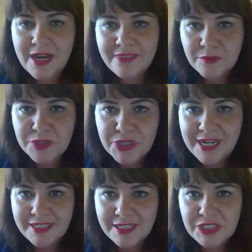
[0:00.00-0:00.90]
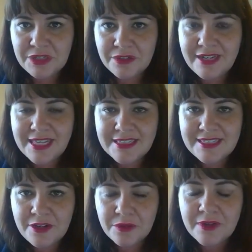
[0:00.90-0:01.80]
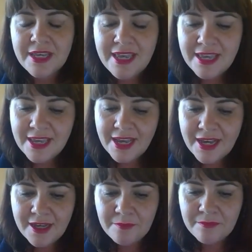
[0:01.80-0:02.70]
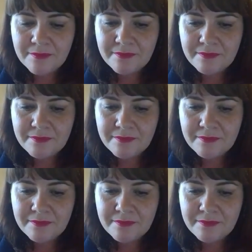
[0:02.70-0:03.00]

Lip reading: That we're trying to do. And so um